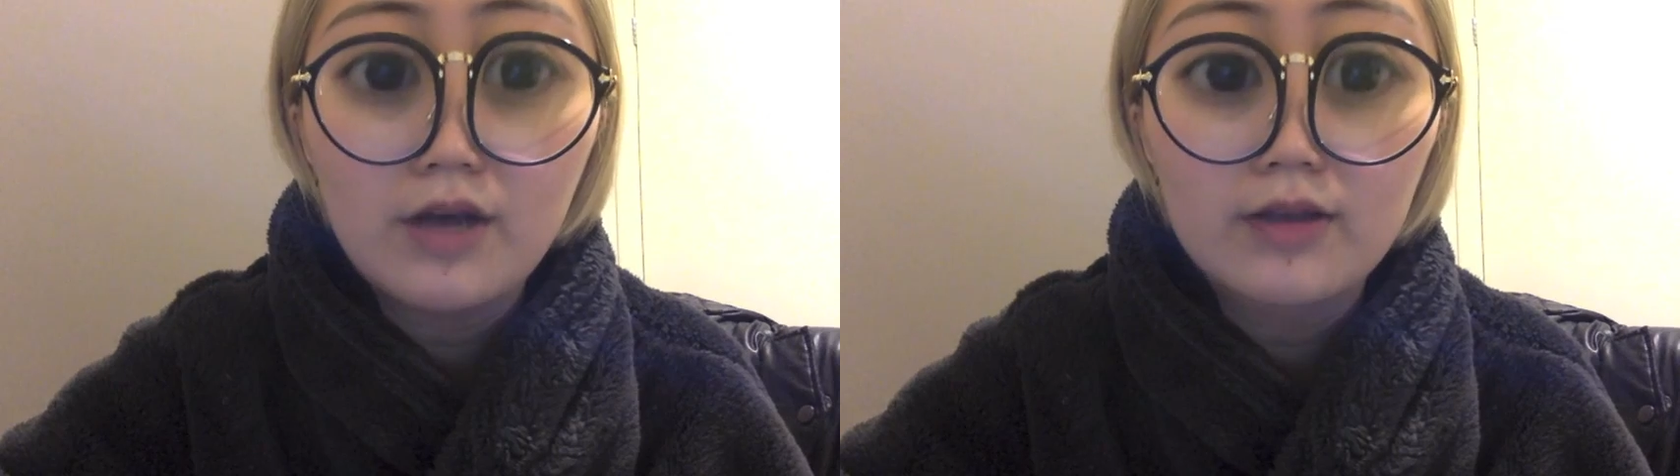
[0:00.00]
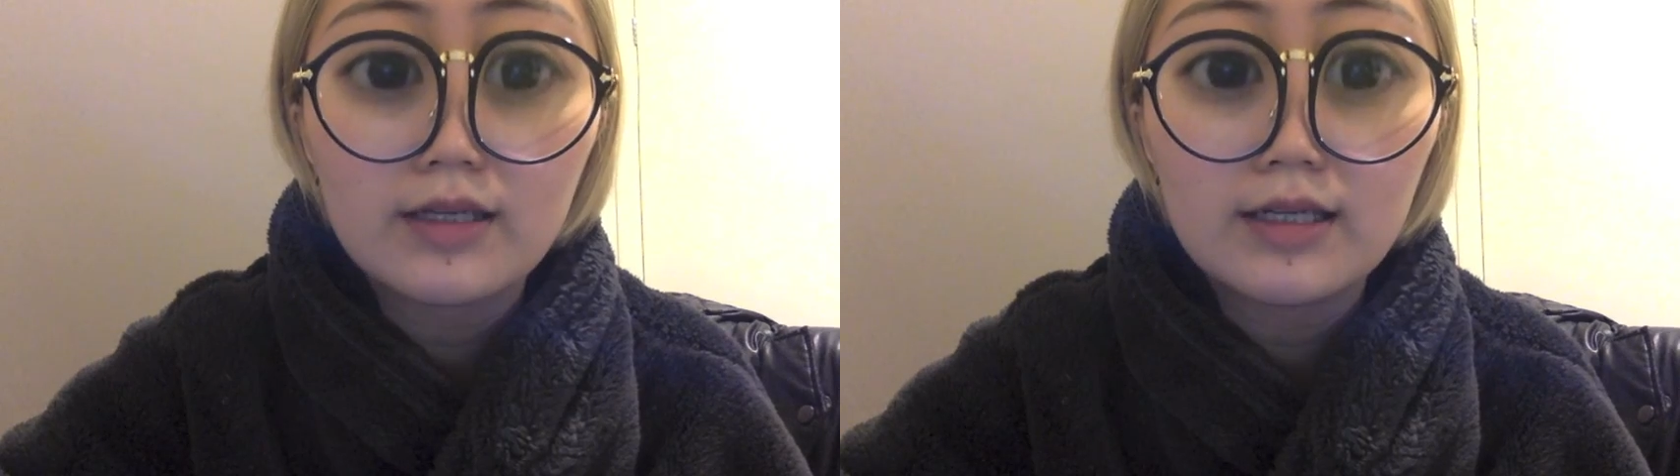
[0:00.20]

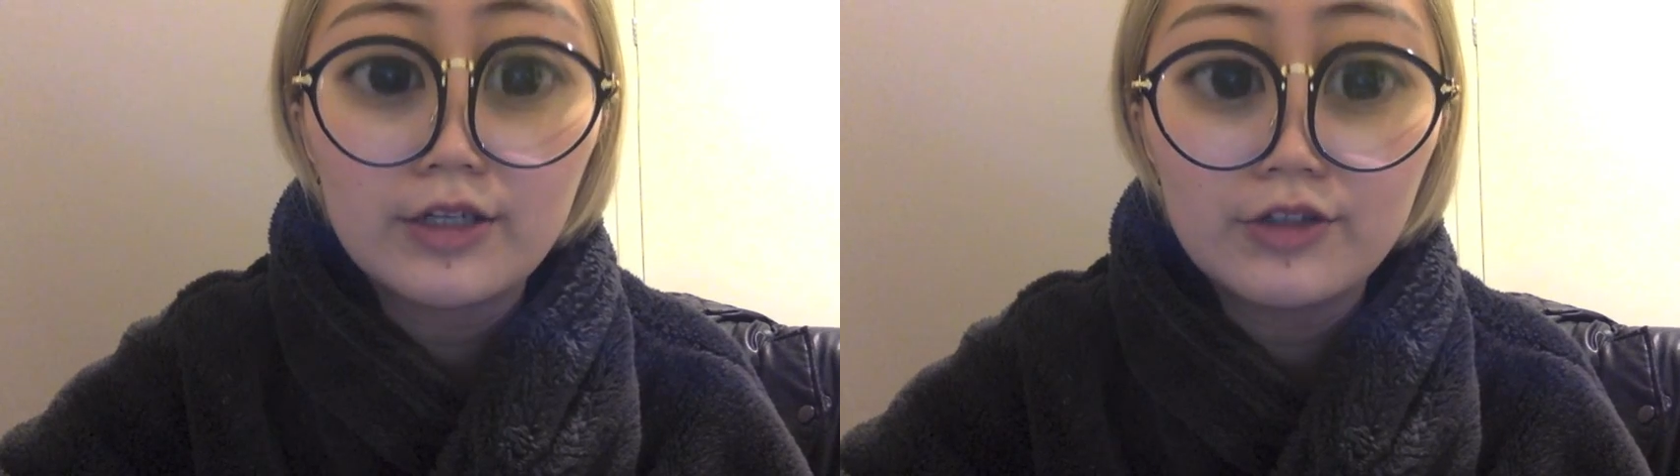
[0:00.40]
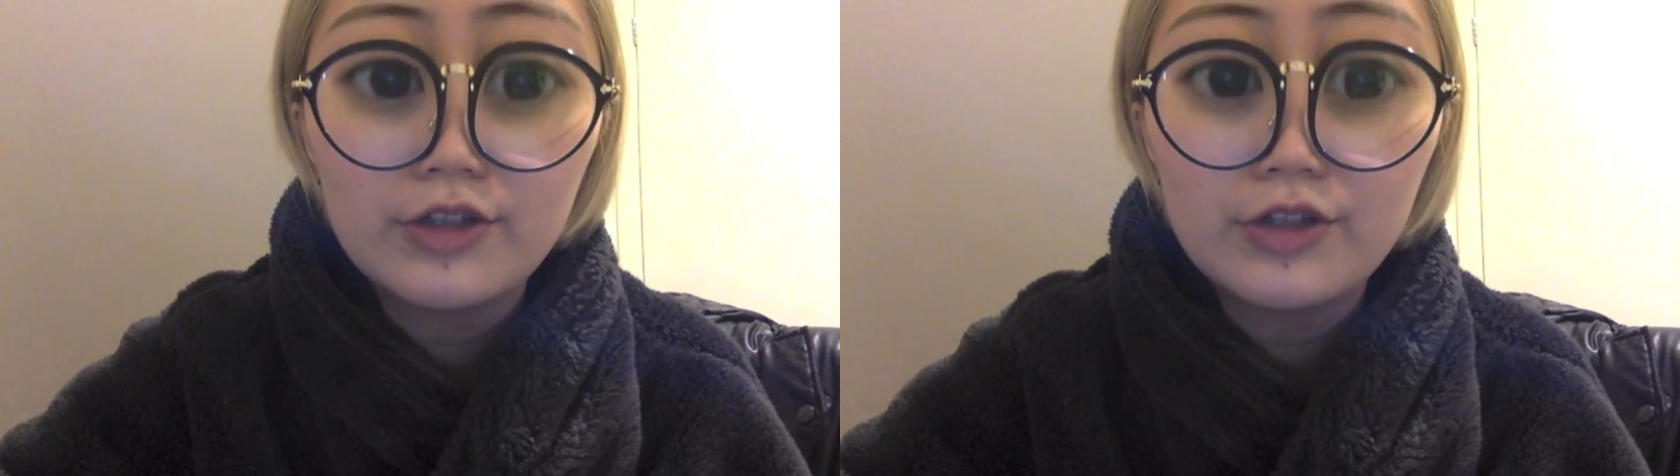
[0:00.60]
on a
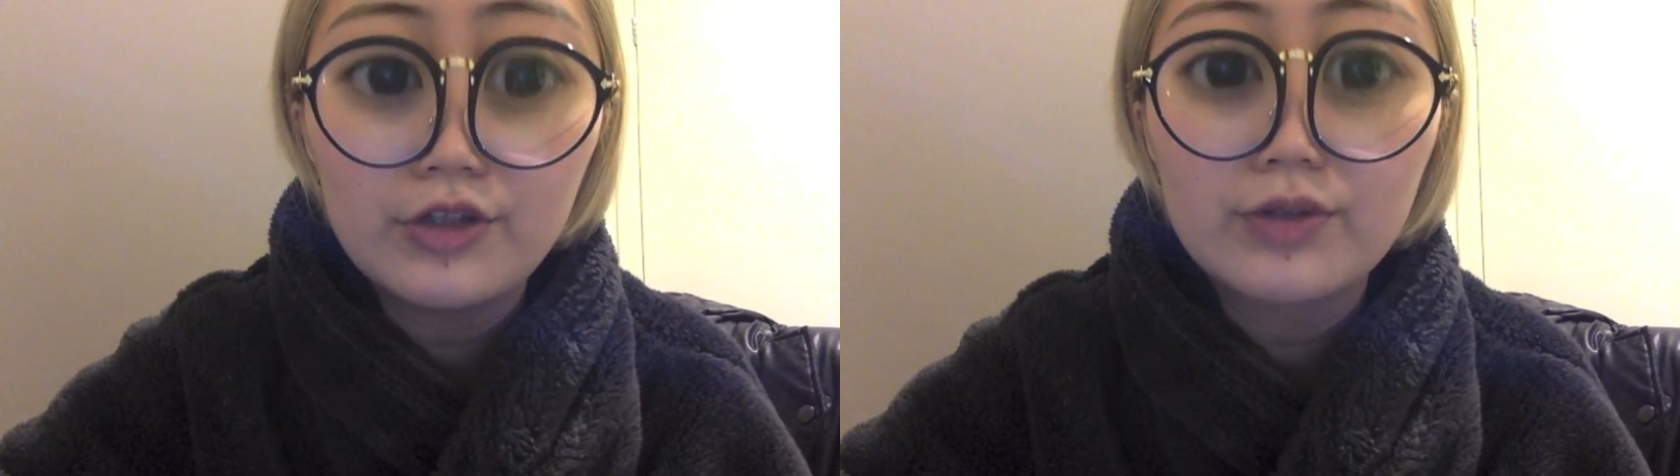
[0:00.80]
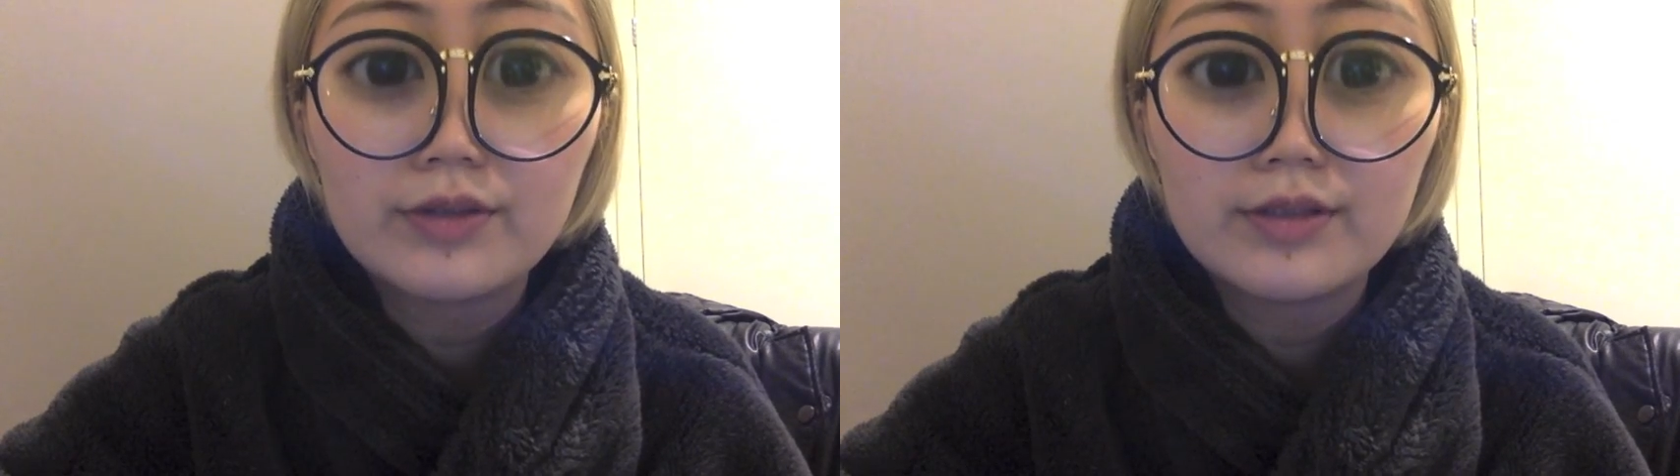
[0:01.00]

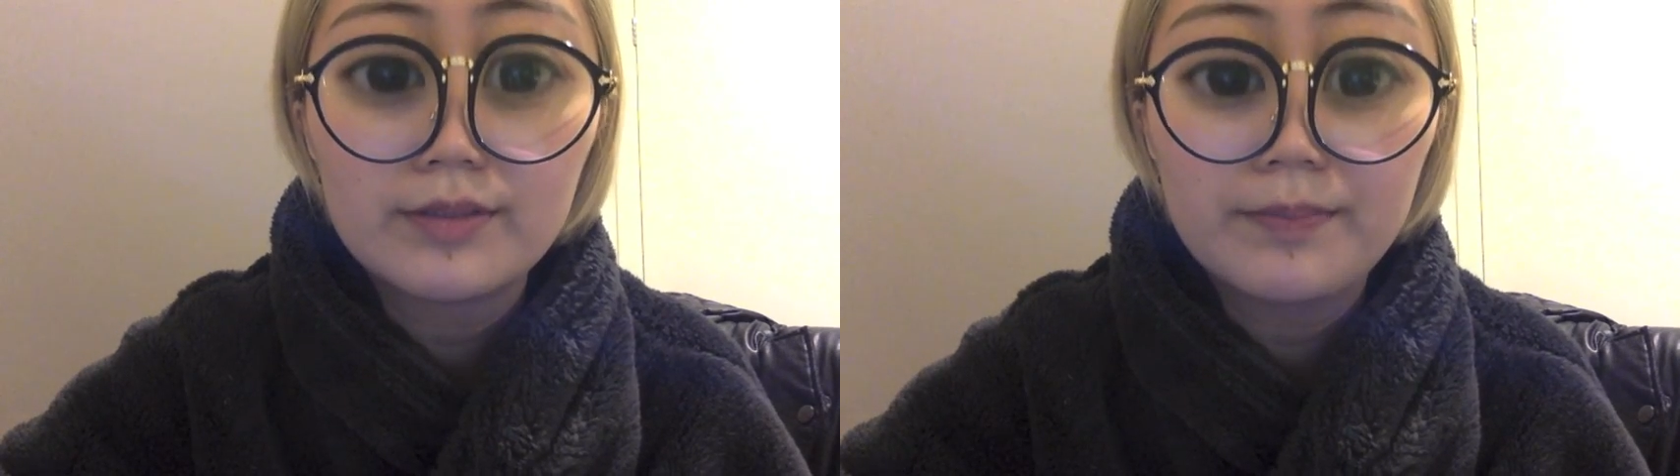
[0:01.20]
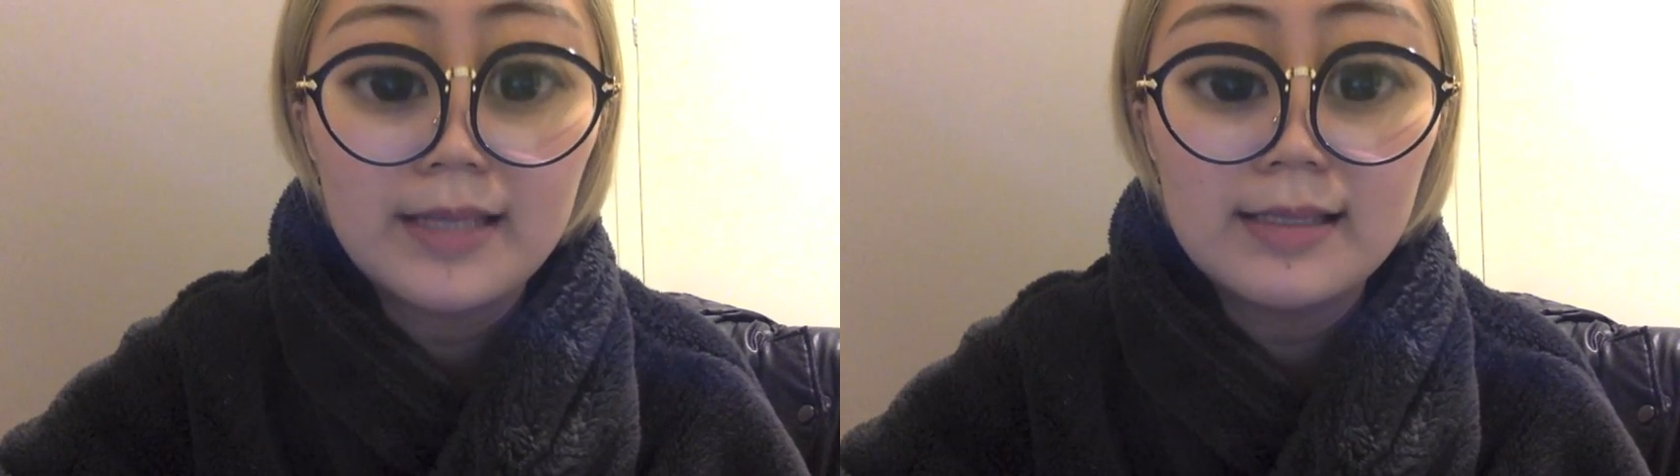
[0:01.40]
continuous
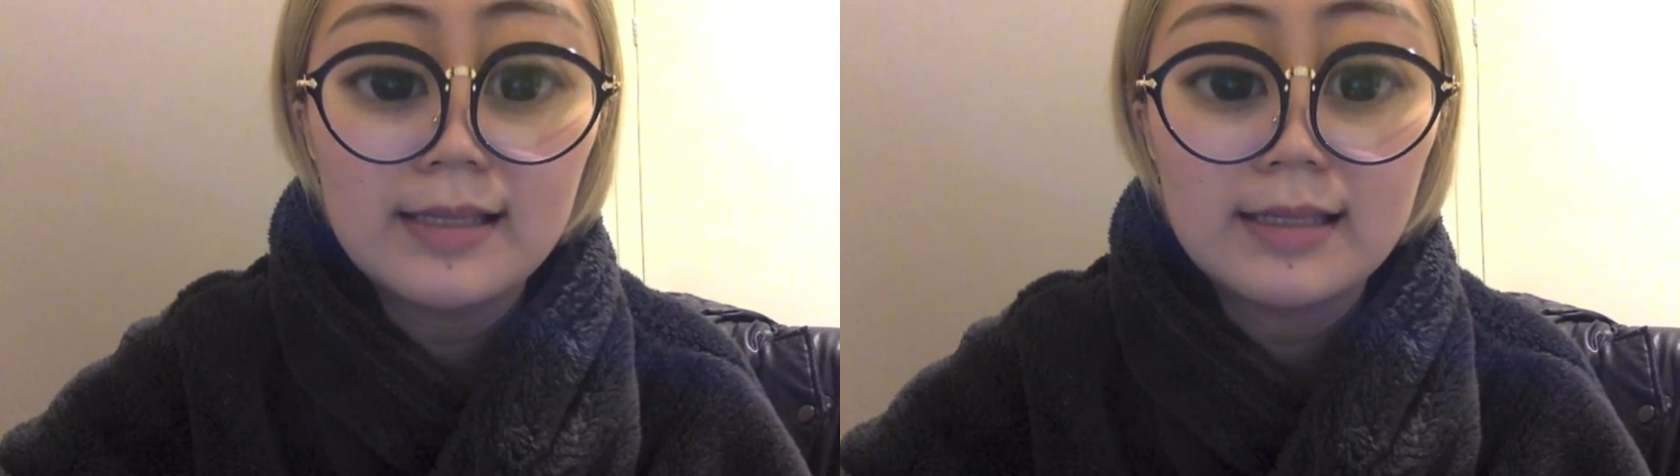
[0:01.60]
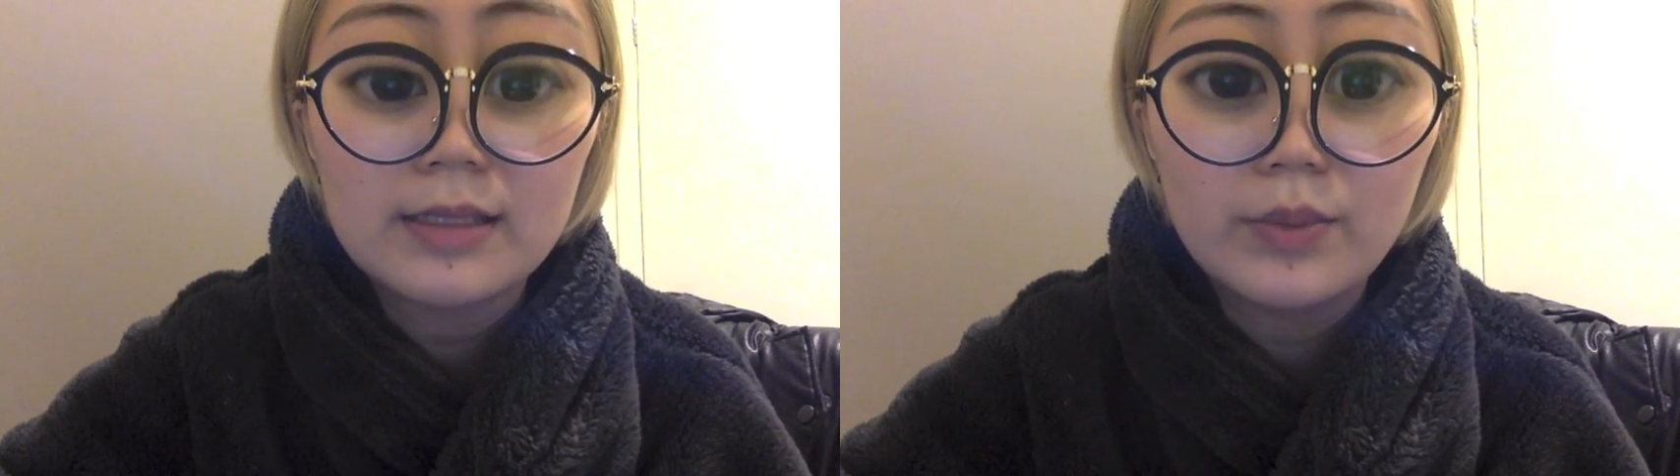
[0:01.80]

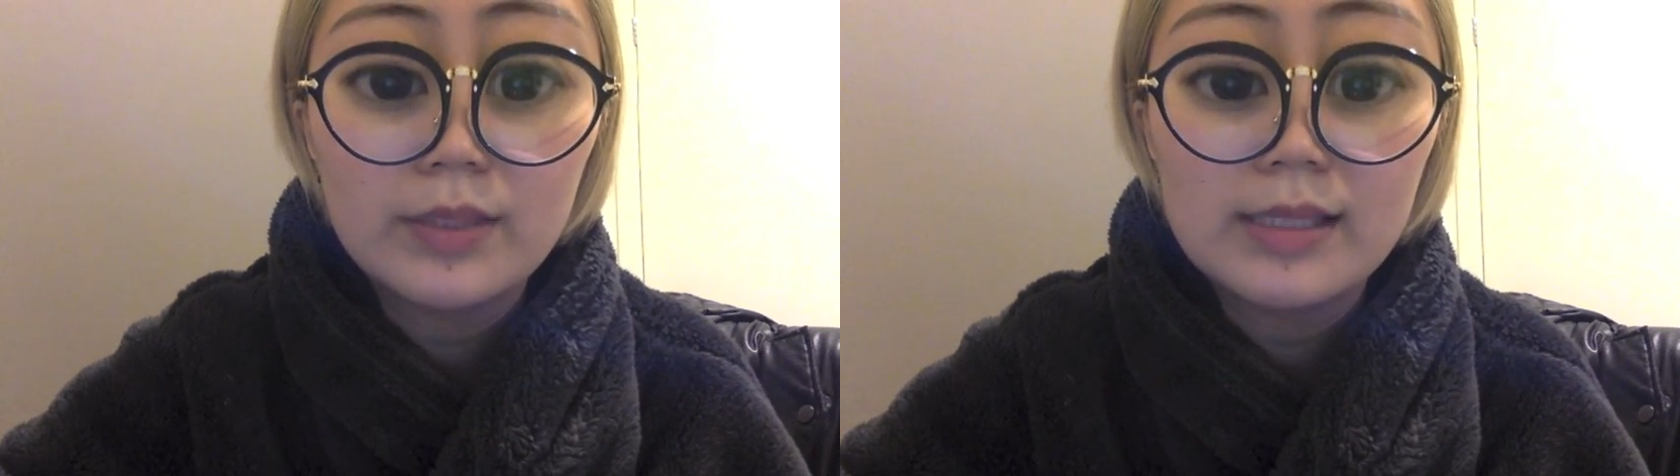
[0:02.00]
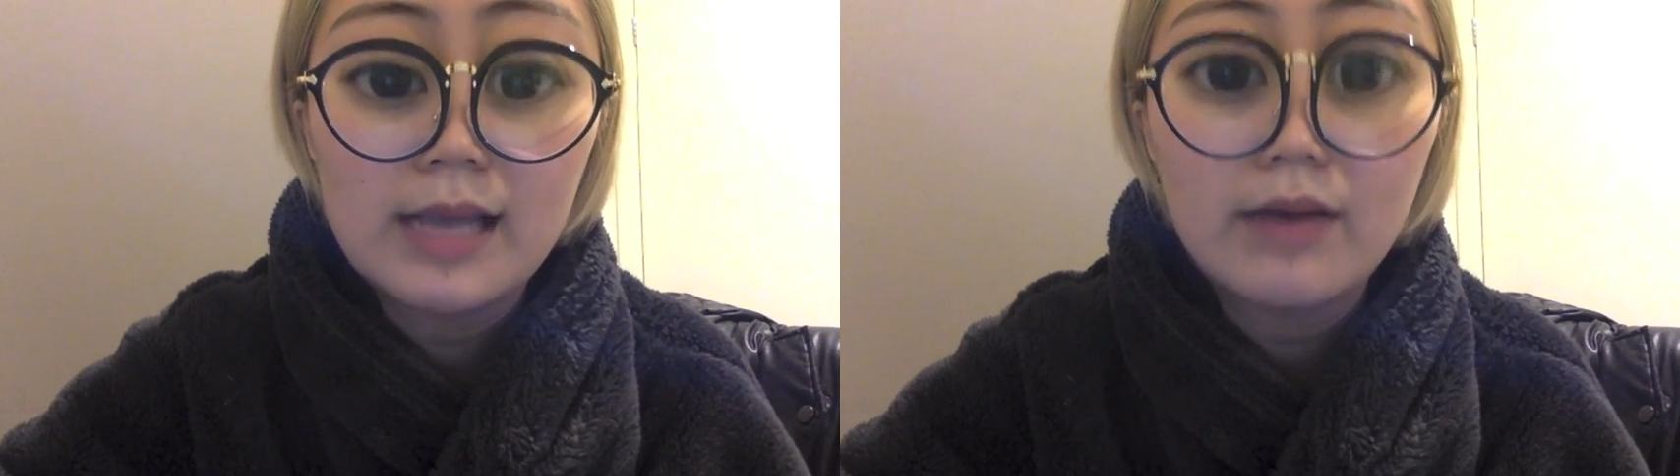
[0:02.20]
basis
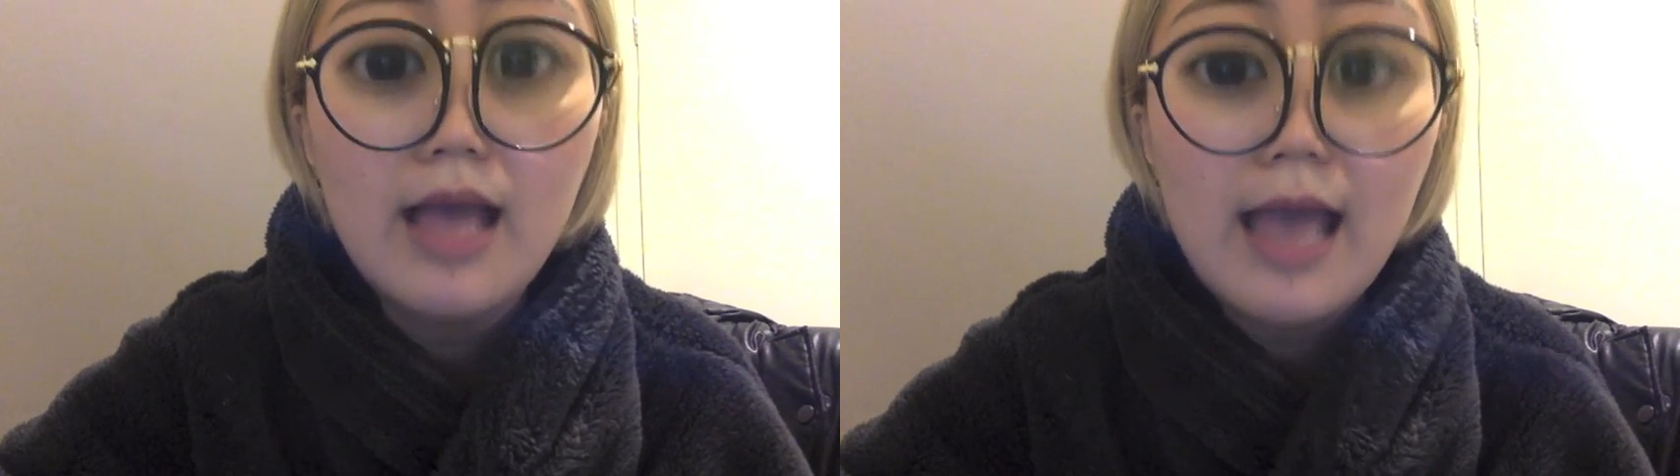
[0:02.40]
without